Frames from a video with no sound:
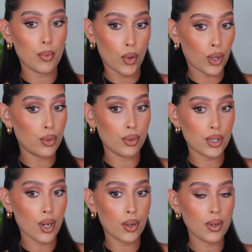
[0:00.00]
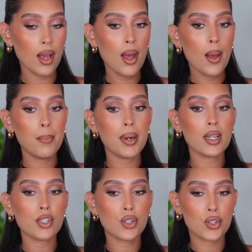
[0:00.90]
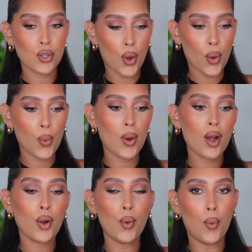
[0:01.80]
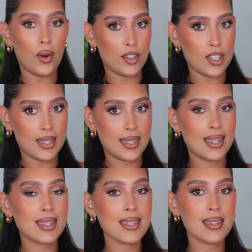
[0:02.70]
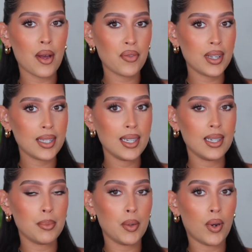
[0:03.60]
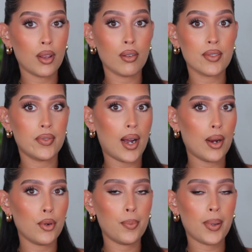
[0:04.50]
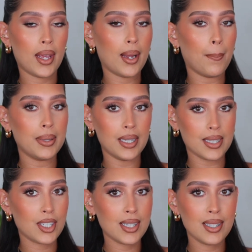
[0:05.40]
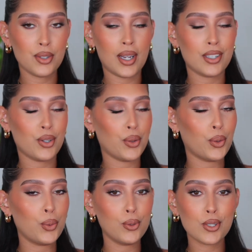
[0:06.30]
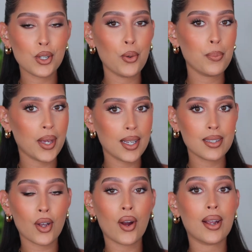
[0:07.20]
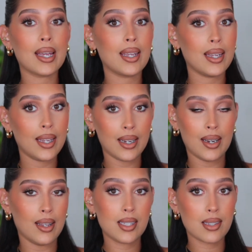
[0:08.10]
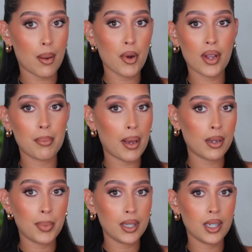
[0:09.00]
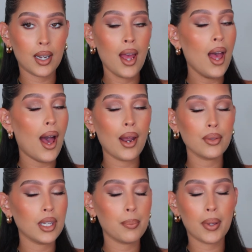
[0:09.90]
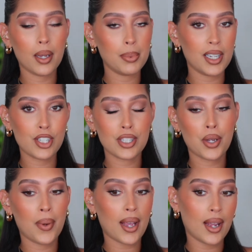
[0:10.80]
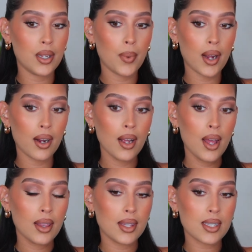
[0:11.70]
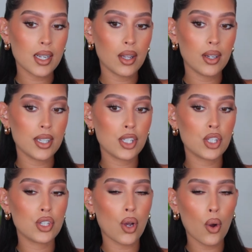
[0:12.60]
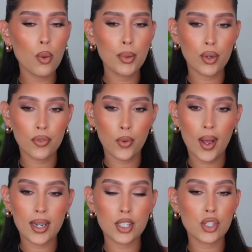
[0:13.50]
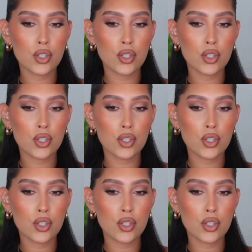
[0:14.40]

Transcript: more cool tone but so gorgeous. This is definitely gonna be one of those viral pink blushes. You guys know the cool tone pinks are in this summer, in my opinion. I don't think pink blush is going anywhere. This color is so beautiful and it's